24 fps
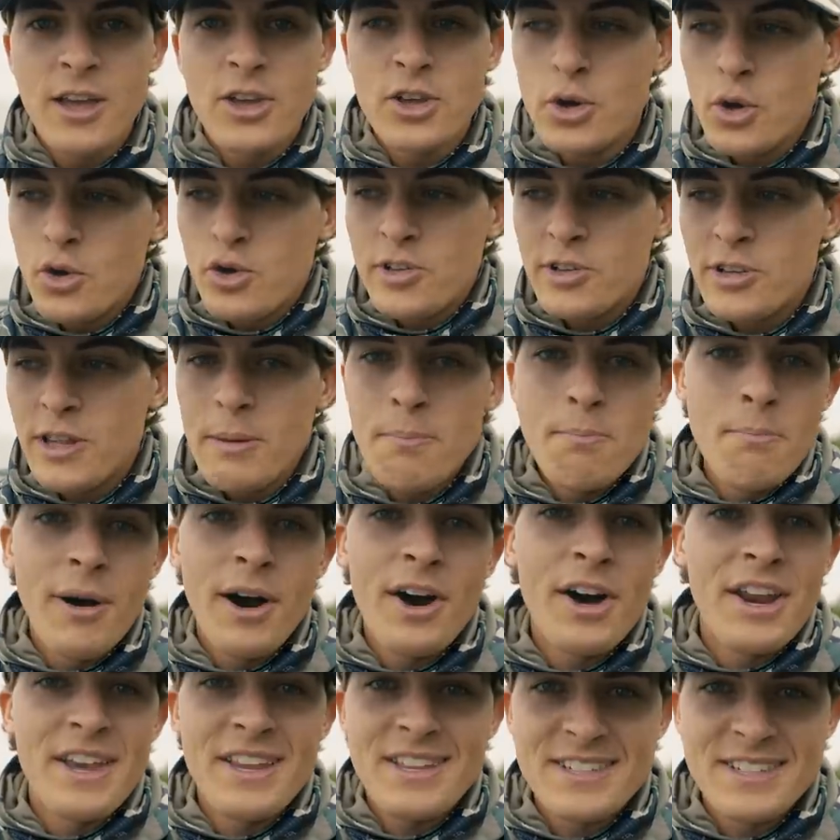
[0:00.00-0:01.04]
usually
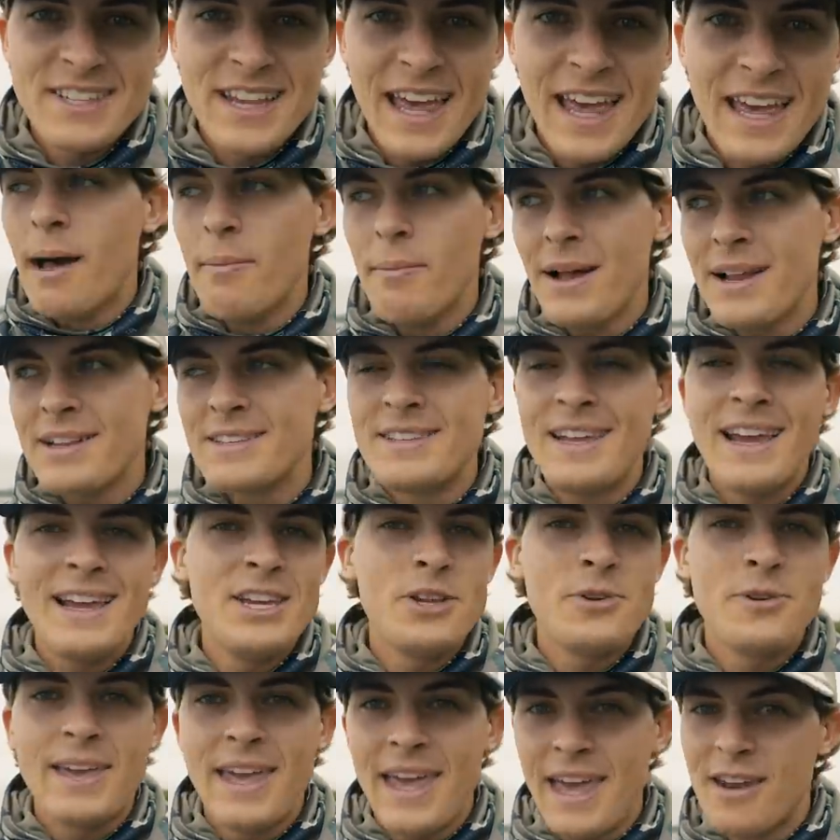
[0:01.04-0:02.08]
mud and sand. I'm not
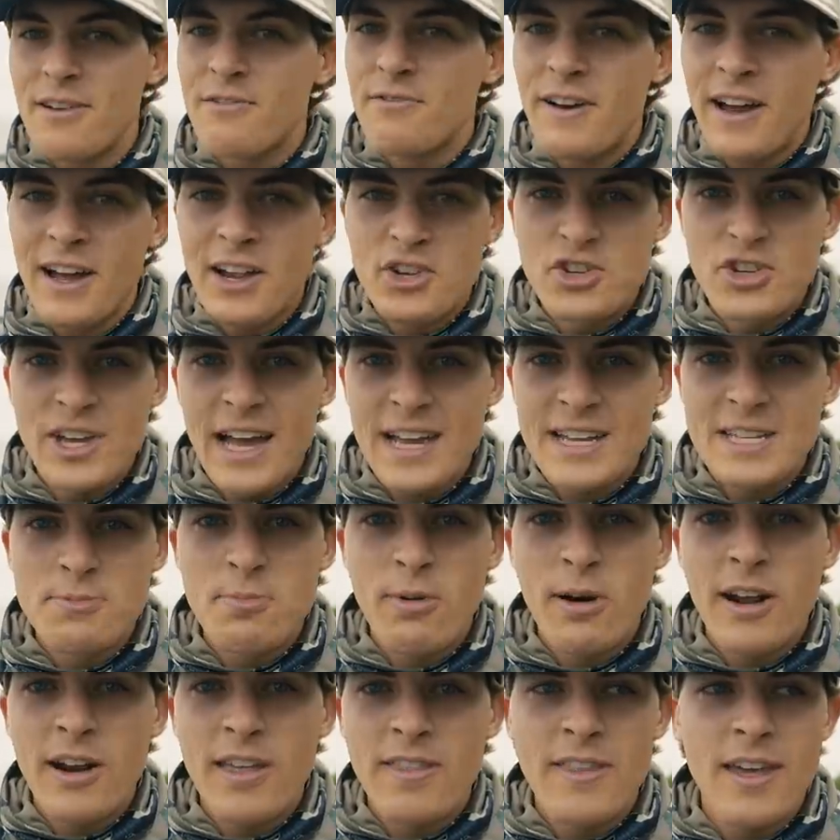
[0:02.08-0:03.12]
saying you can't find shad
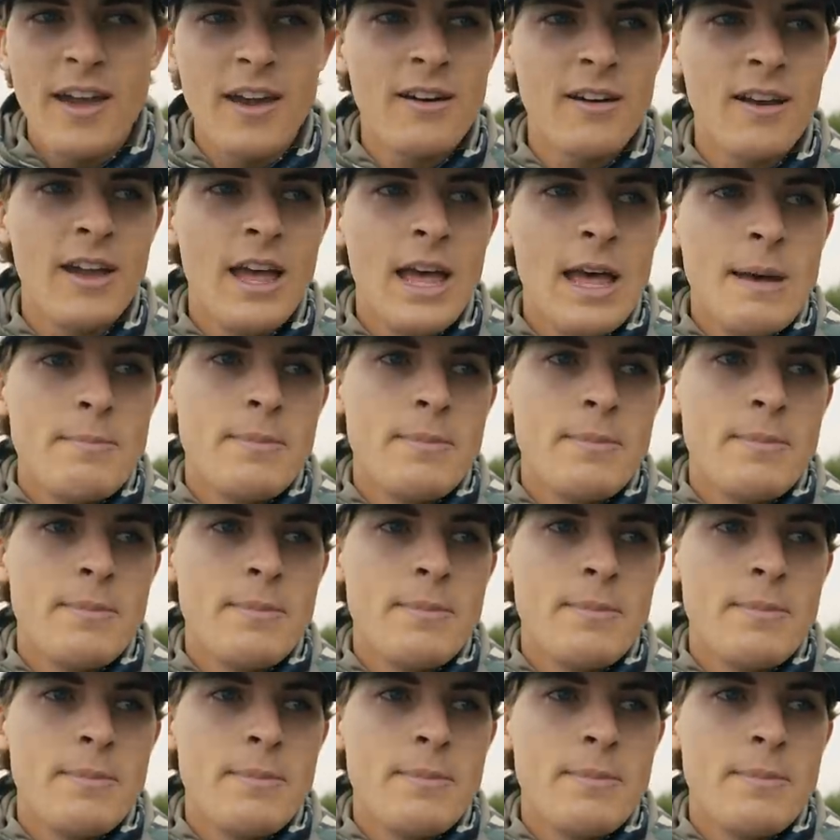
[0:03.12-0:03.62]
spawning there,